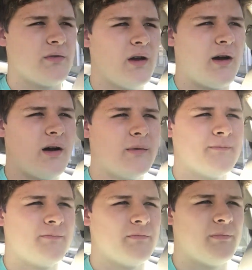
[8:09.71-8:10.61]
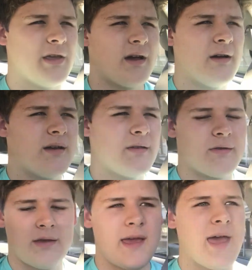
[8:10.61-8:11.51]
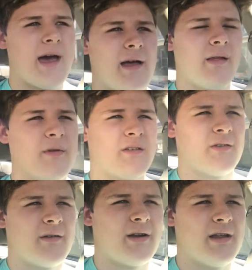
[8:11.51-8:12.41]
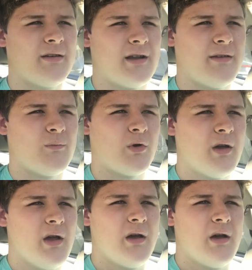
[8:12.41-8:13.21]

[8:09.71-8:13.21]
um, because, yeah, let me turn that radio down even more.